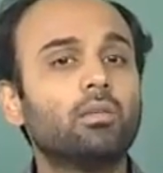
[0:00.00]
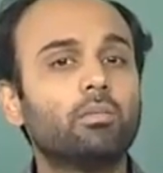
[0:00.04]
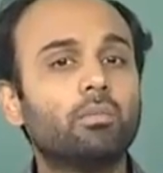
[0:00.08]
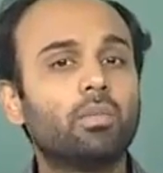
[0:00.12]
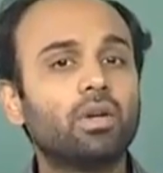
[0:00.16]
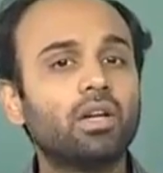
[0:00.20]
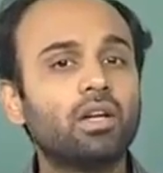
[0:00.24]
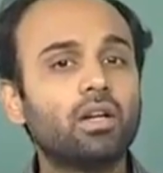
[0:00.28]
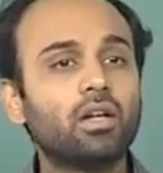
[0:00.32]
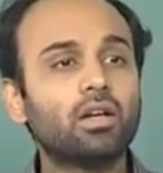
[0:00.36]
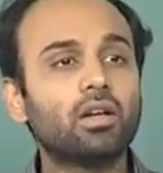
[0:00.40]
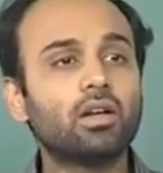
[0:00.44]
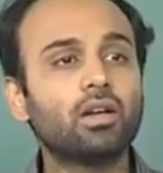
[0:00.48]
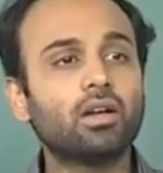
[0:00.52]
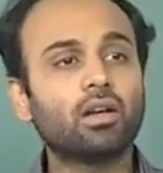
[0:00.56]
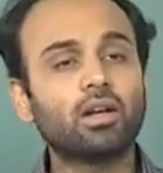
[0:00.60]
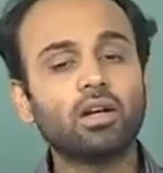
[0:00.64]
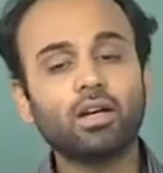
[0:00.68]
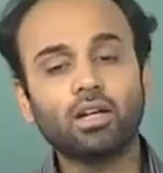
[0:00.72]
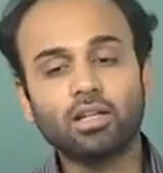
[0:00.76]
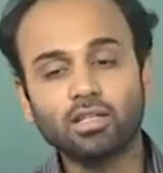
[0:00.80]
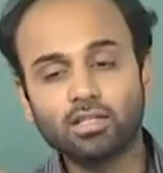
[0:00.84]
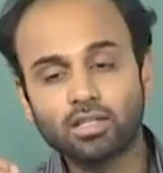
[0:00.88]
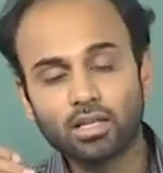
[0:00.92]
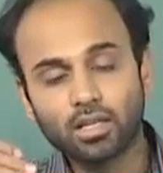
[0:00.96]
bit error
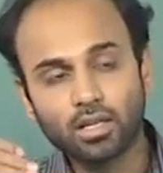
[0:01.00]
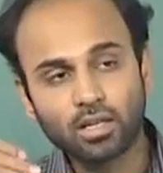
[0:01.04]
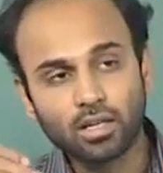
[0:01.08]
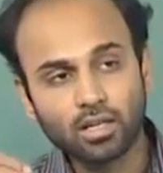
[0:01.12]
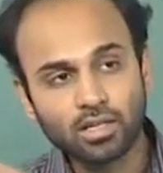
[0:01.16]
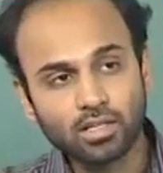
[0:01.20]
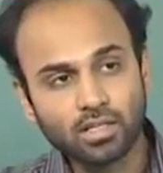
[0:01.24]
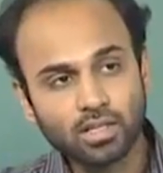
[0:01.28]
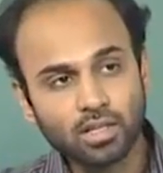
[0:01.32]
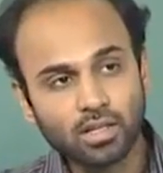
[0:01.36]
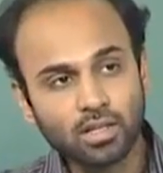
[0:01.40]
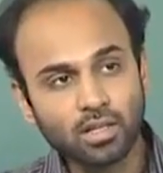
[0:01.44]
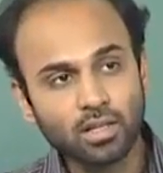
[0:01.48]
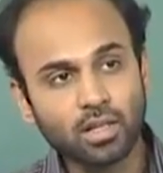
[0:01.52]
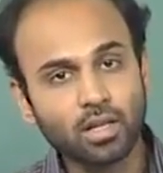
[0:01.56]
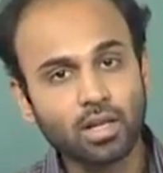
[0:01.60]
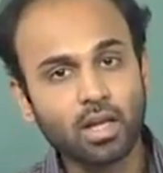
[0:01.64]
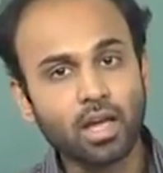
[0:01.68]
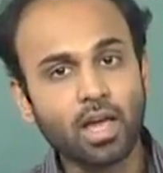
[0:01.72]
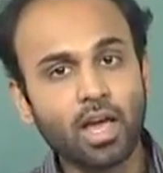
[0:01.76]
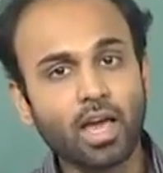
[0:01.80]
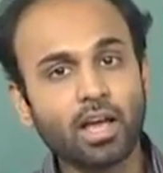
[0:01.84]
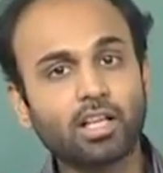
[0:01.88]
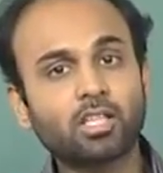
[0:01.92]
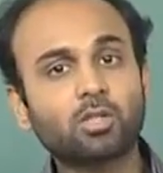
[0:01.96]
rate is decreasing
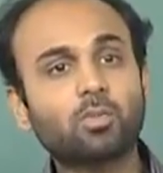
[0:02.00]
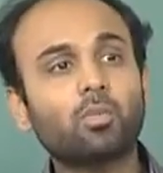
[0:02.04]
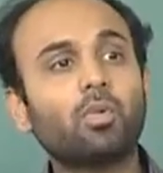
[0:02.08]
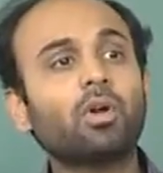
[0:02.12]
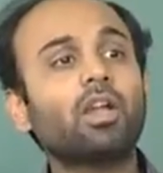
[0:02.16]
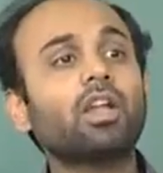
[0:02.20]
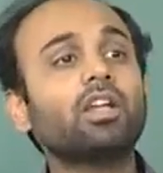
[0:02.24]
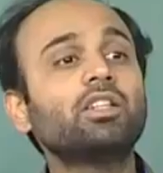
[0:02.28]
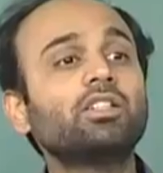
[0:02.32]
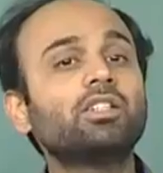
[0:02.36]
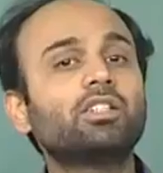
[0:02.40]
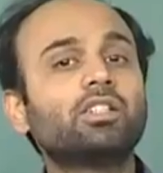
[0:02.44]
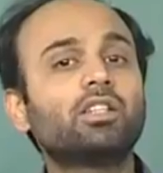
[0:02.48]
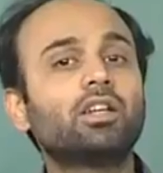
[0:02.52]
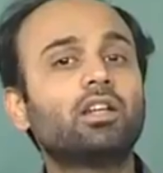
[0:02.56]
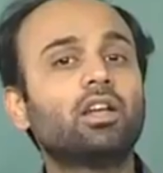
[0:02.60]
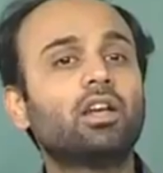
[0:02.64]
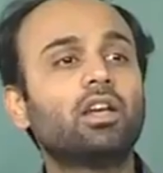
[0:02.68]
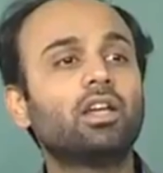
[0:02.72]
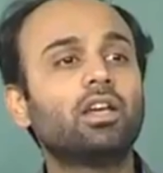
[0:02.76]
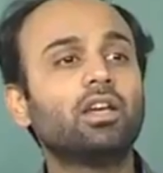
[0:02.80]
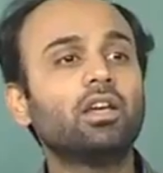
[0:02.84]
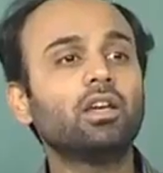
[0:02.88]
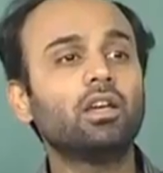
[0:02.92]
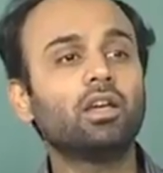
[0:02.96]

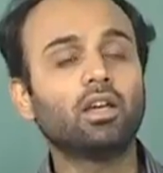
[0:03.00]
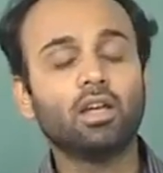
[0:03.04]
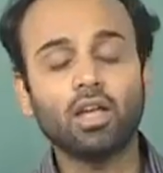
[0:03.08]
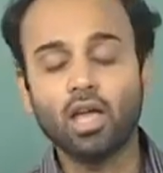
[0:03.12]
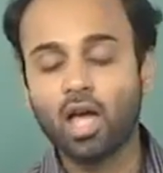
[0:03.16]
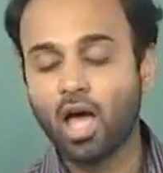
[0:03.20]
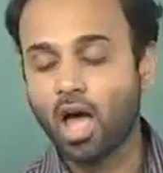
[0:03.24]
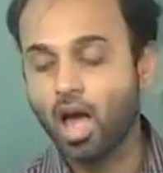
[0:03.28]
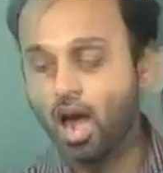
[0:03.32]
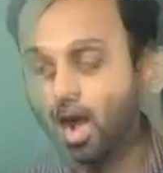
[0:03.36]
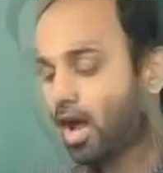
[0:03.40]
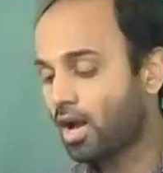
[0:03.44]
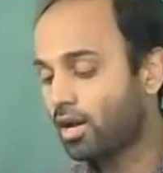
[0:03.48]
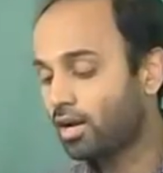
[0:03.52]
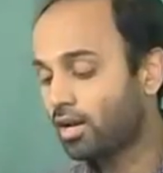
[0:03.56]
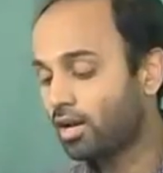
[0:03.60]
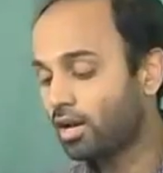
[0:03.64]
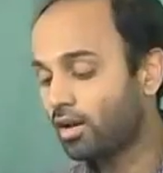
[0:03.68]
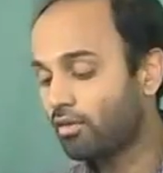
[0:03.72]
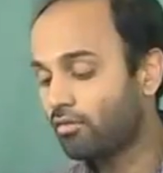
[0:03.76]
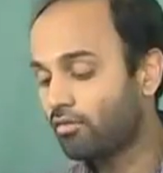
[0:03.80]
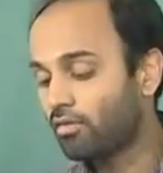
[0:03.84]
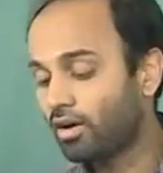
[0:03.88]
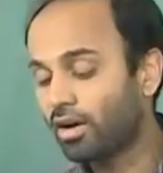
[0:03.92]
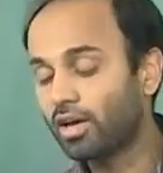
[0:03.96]
exponentially, and
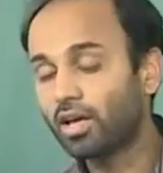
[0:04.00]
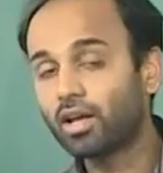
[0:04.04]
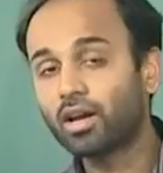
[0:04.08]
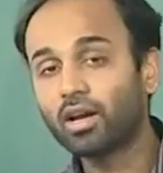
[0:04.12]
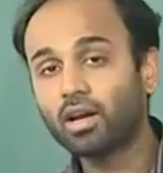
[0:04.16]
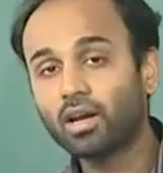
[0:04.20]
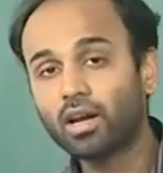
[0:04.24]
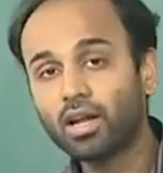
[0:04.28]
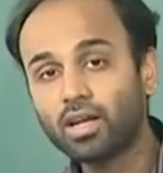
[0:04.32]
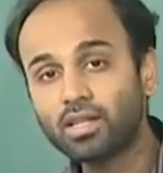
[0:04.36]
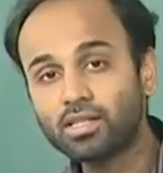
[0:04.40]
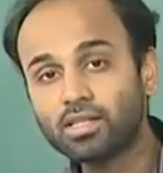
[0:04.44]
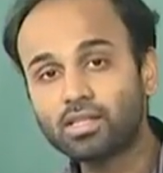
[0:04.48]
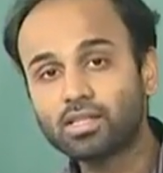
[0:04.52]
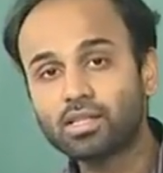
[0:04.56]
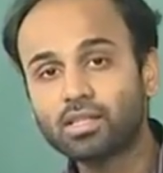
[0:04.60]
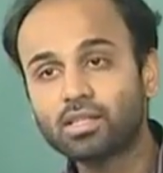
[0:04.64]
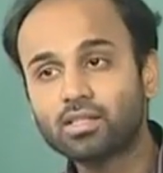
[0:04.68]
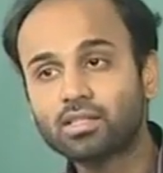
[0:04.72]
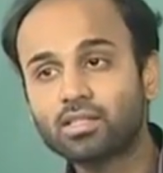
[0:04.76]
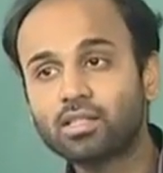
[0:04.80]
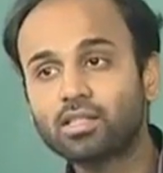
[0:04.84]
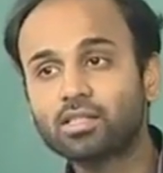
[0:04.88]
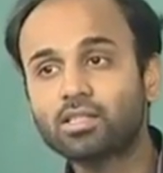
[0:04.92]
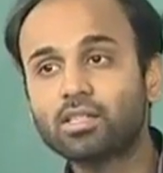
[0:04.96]
in a wireless
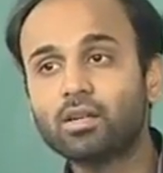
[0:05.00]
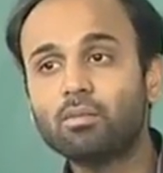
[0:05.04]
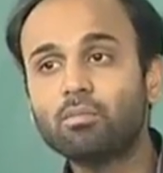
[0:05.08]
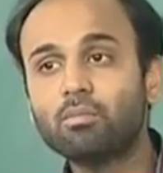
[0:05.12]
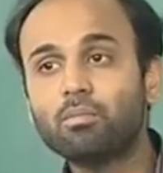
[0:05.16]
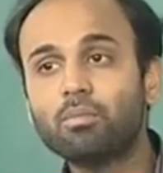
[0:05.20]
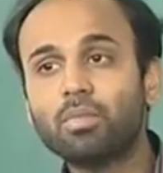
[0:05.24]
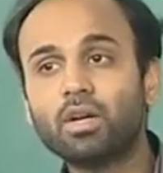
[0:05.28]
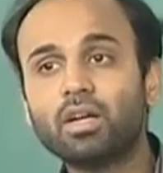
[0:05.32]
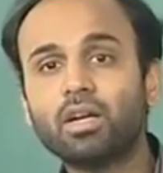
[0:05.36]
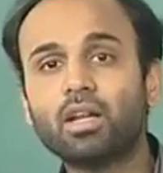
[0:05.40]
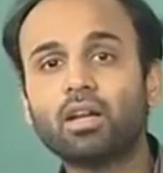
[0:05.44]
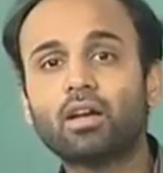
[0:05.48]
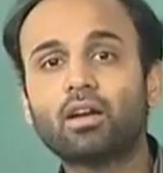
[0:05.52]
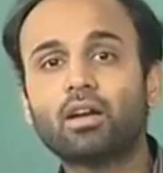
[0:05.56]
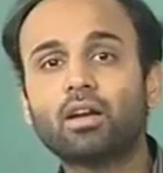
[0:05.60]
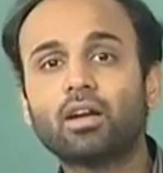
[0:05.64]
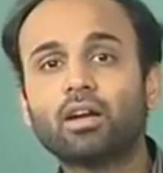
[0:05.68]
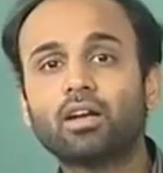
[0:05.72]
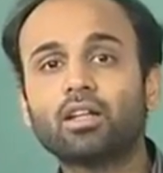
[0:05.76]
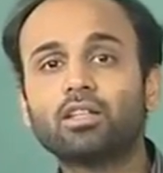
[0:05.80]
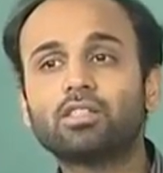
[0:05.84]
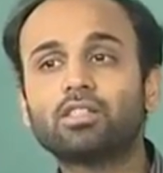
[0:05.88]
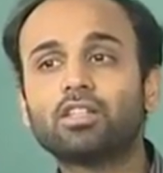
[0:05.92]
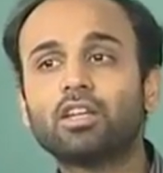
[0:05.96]
system, bit error
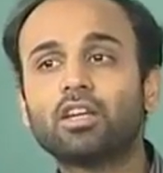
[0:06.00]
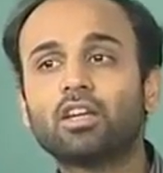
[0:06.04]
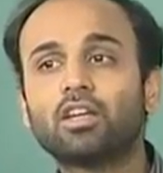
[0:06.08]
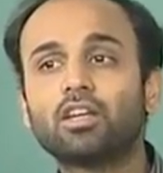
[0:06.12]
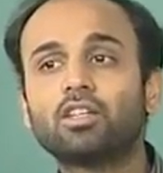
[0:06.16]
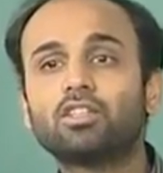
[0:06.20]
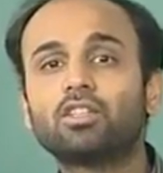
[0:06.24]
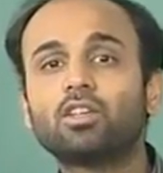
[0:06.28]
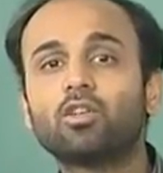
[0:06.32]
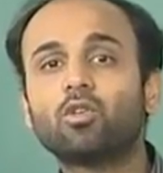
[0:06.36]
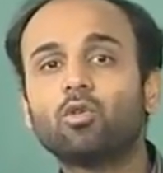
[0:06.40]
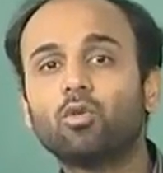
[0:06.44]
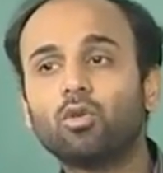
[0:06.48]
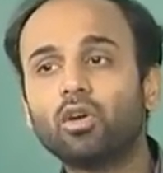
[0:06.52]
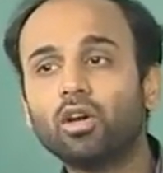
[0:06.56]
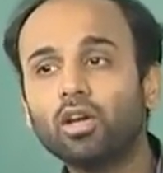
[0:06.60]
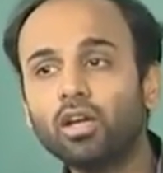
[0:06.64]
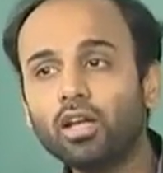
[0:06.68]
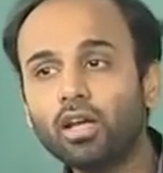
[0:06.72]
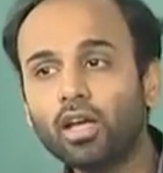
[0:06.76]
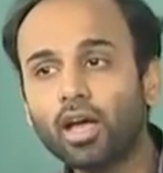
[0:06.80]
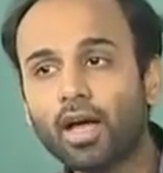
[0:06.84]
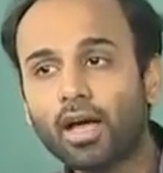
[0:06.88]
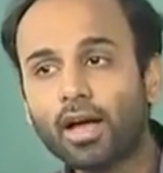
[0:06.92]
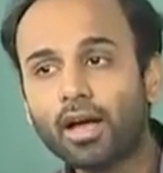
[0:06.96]
rate is decreasing
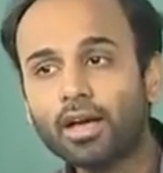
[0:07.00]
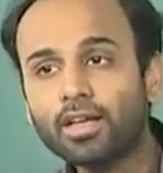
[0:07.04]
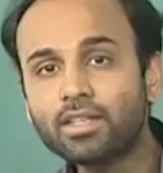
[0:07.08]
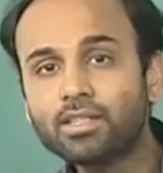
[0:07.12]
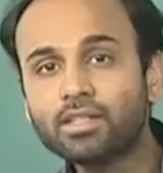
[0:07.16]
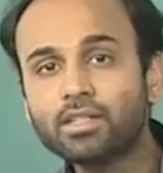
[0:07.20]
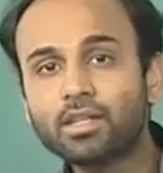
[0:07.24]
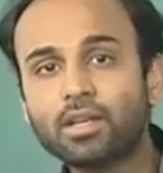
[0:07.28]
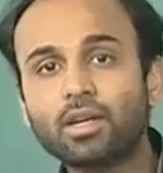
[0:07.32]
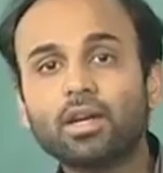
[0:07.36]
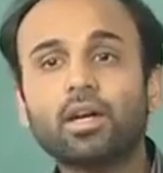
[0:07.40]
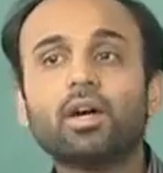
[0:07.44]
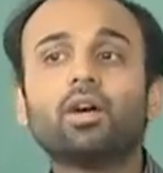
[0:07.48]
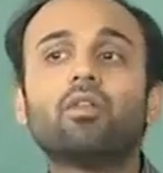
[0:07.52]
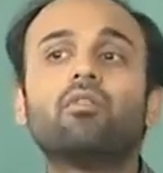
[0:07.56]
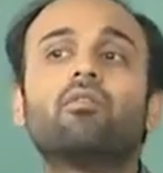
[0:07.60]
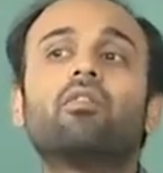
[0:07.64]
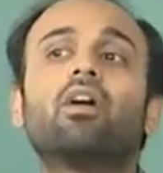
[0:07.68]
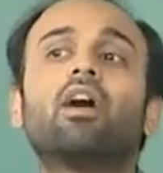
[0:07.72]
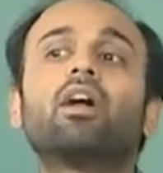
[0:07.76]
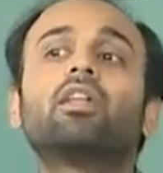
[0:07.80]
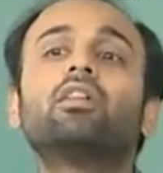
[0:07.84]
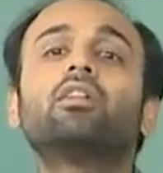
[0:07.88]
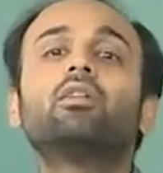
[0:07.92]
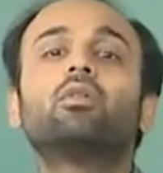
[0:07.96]
only as
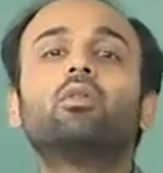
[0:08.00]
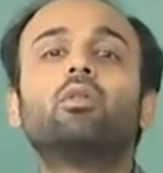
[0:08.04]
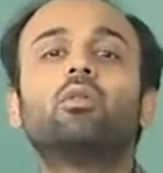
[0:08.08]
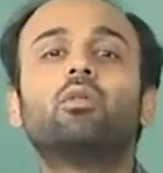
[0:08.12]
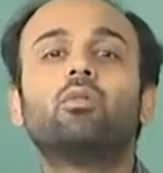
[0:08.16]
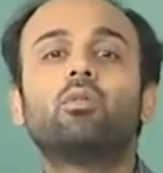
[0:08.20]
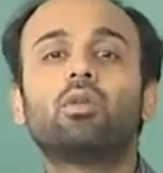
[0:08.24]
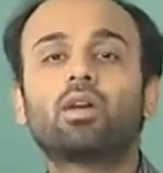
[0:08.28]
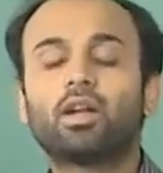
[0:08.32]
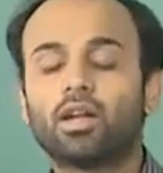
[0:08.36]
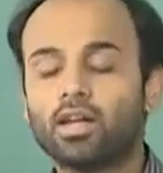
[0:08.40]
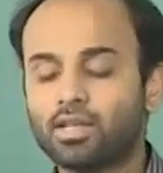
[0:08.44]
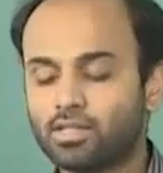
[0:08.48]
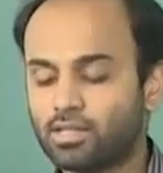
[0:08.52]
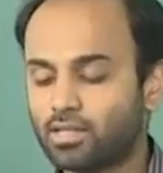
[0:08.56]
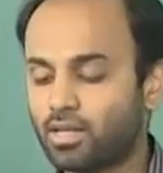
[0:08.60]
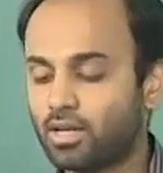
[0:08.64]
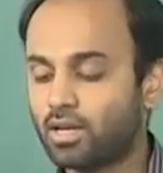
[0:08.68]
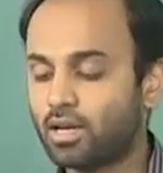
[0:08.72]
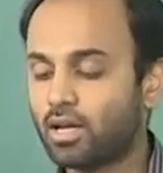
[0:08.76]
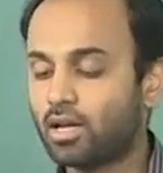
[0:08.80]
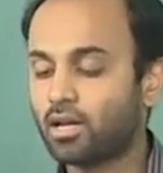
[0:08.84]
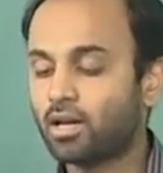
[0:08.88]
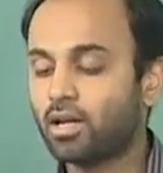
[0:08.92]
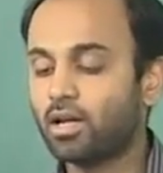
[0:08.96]
1 over
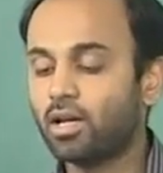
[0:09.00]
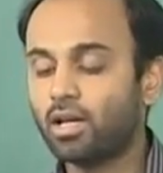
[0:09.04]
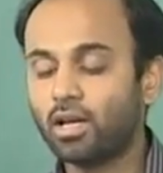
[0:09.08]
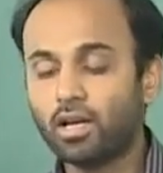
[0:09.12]
SNR.